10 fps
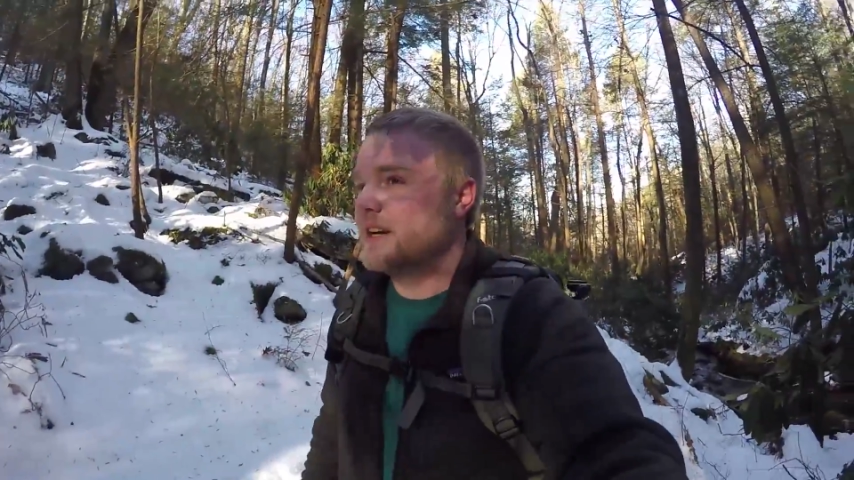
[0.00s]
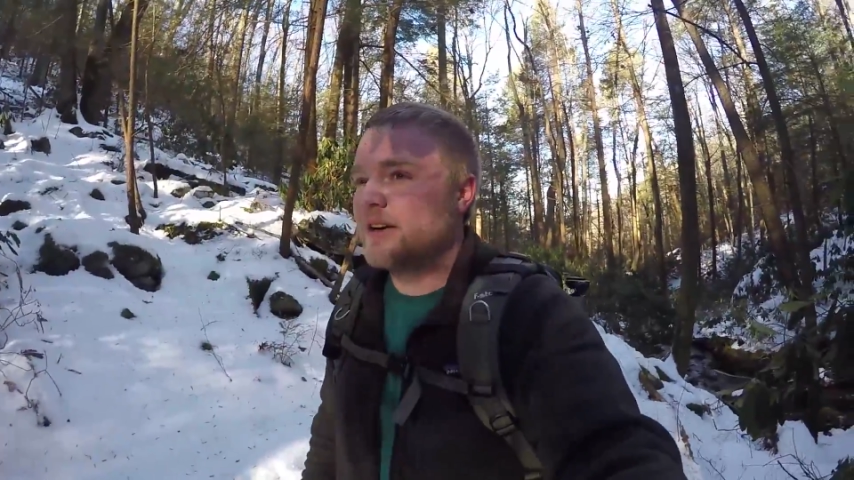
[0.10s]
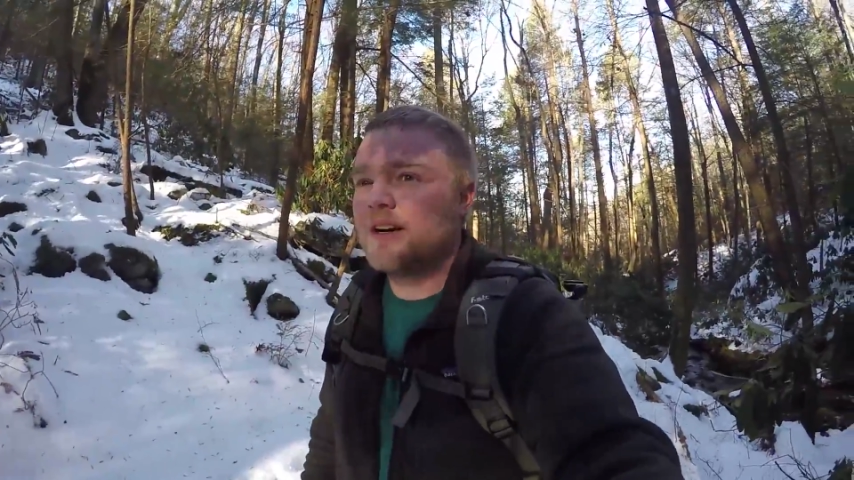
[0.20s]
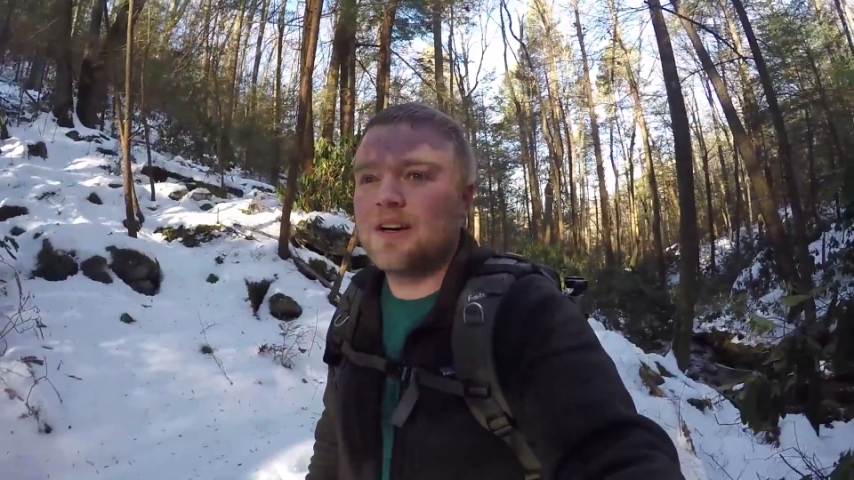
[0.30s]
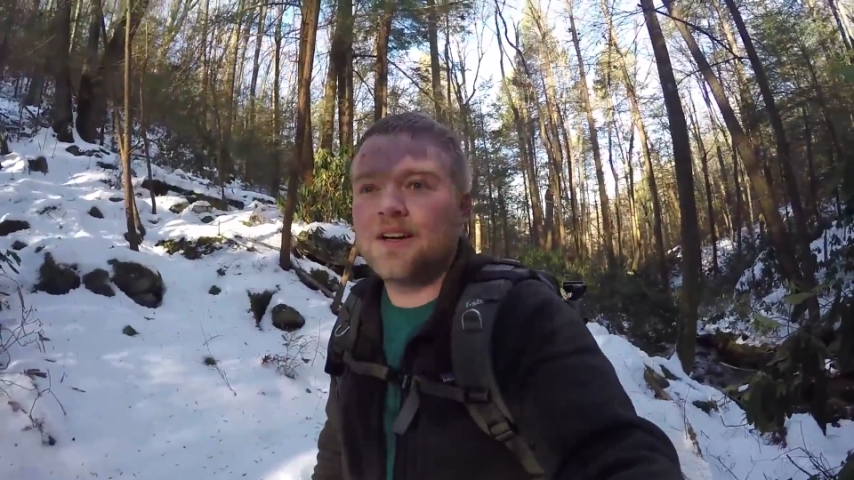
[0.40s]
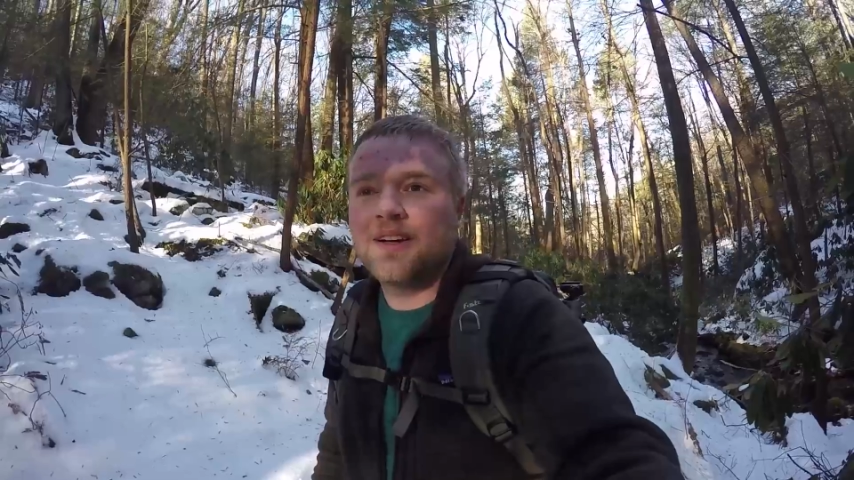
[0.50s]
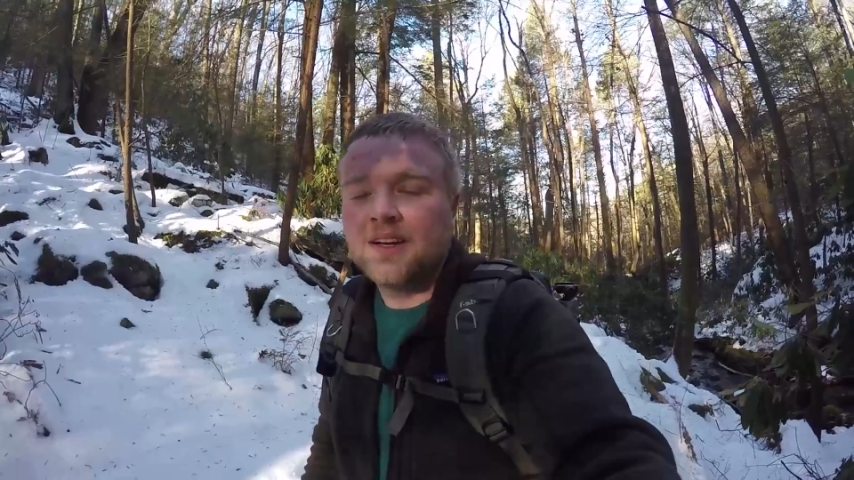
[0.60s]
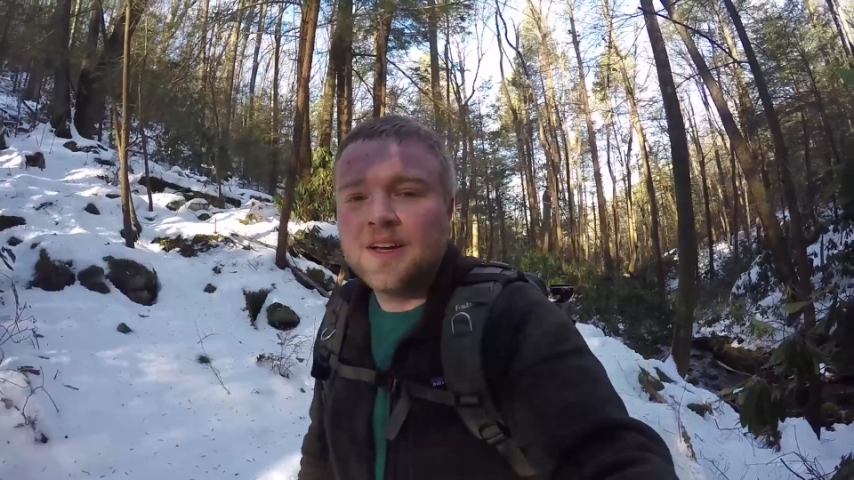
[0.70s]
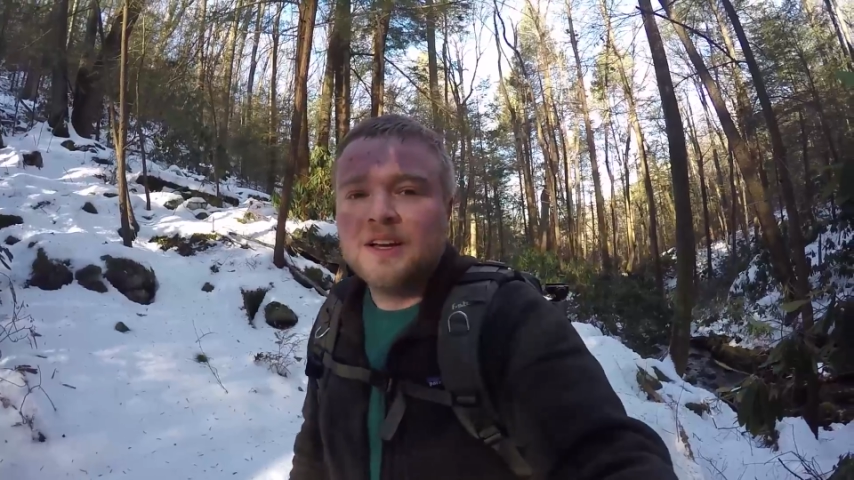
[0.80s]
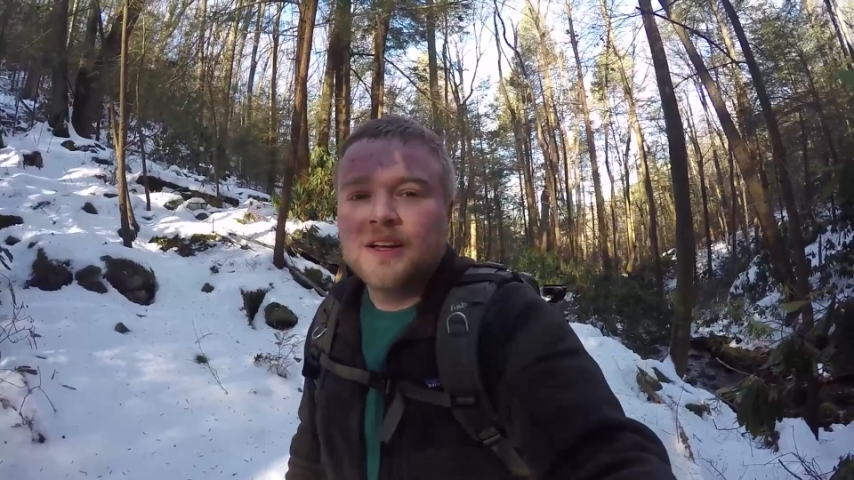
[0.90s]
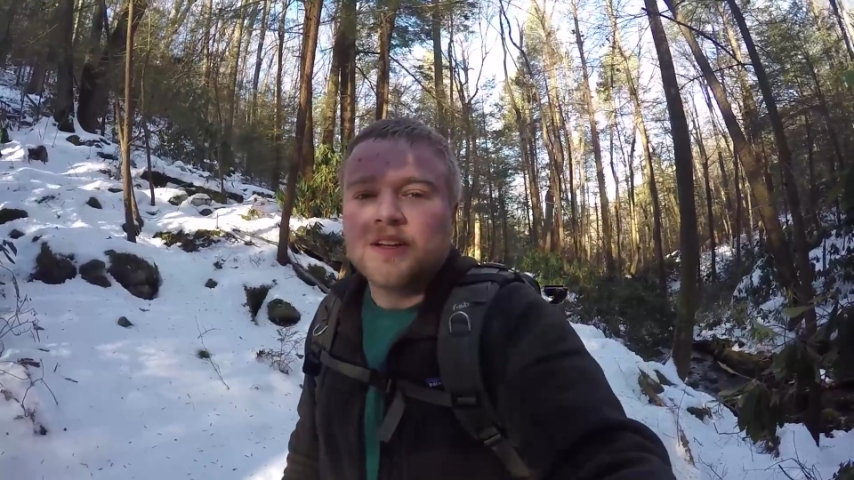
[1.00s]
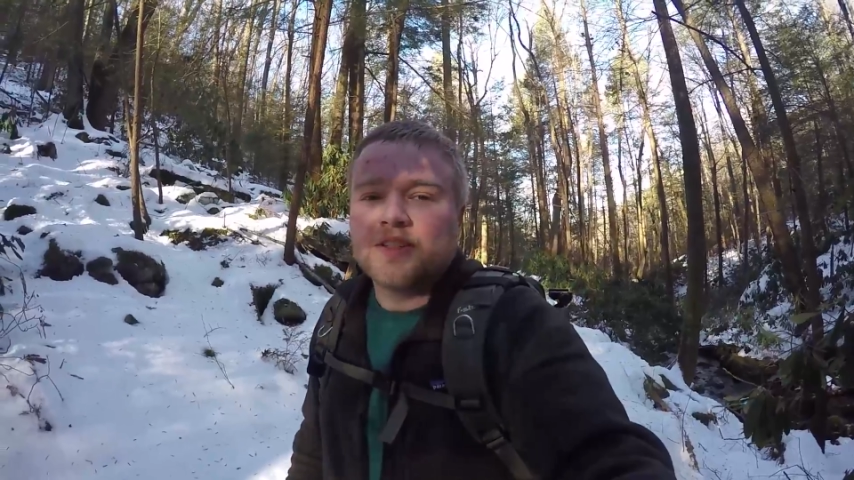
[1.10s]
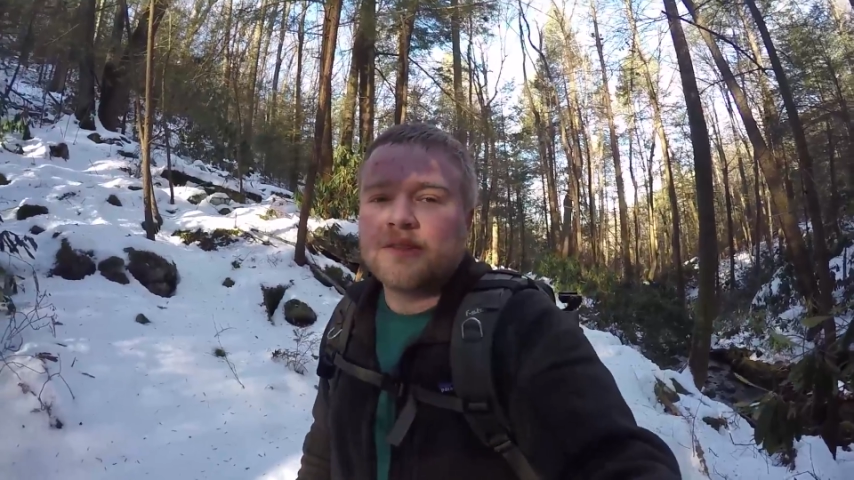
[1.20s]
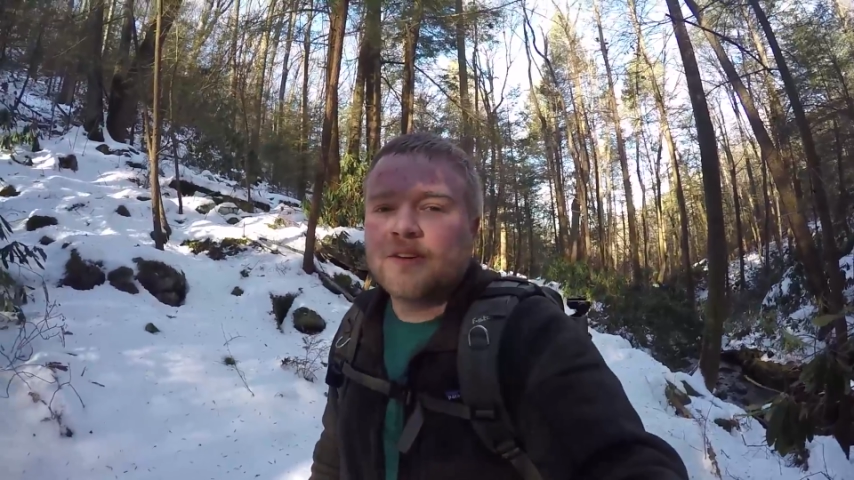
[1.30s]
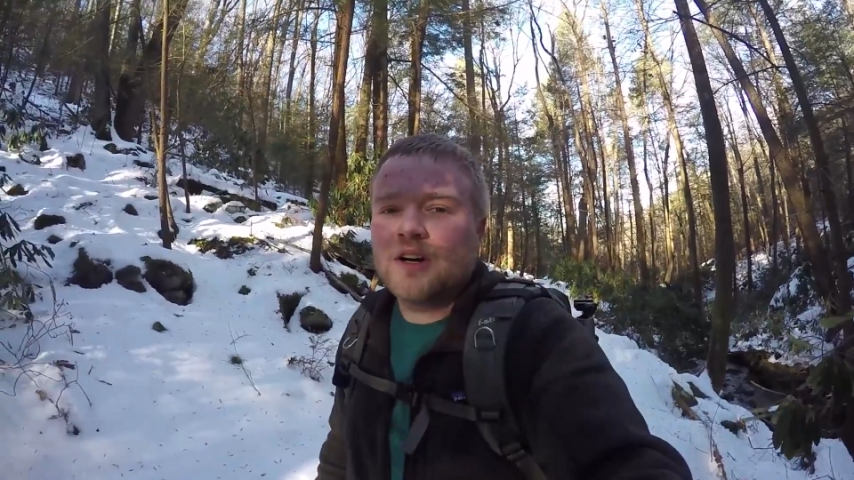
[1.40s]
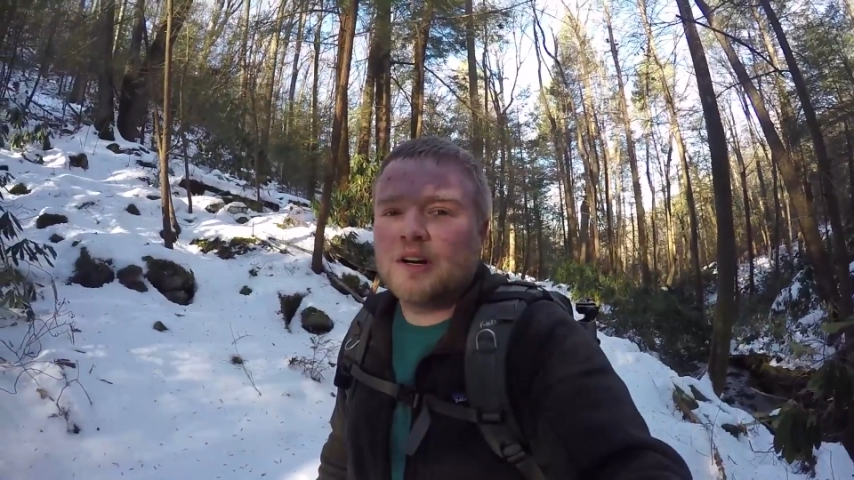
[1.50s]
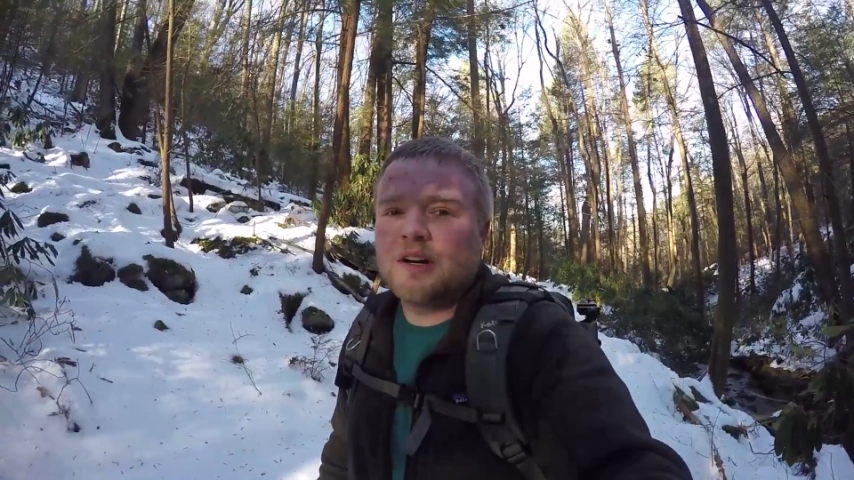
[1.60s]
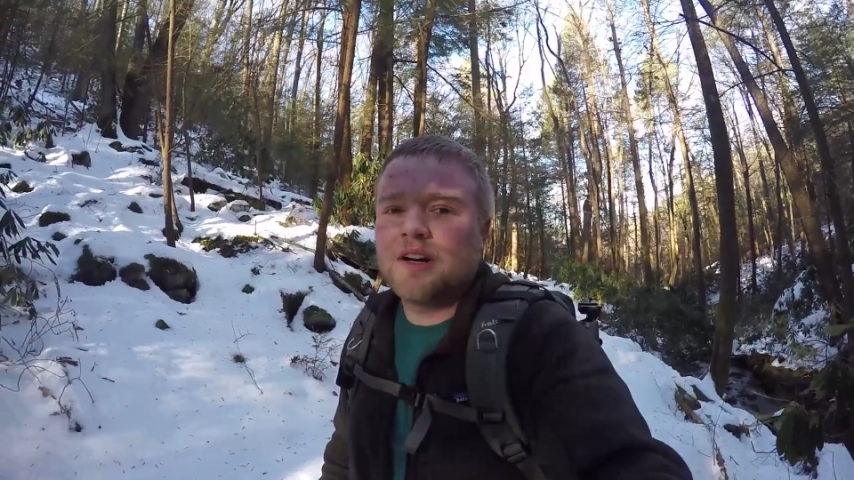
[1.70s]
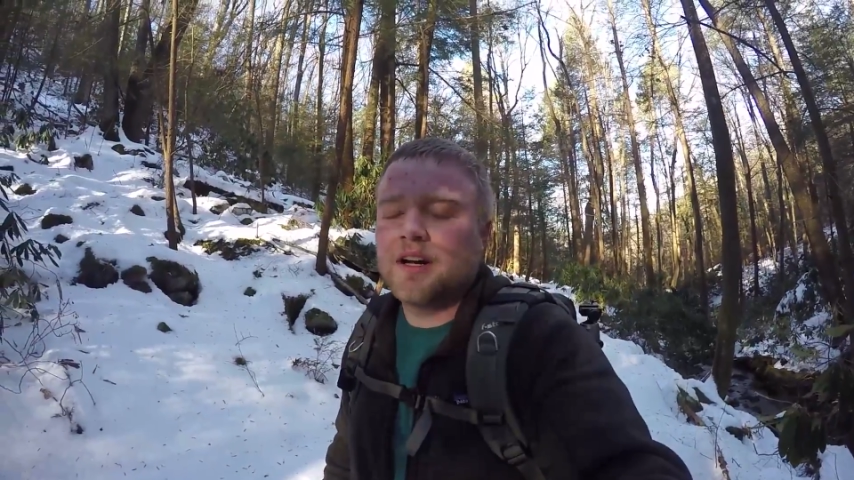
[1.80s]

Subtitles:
though, so far,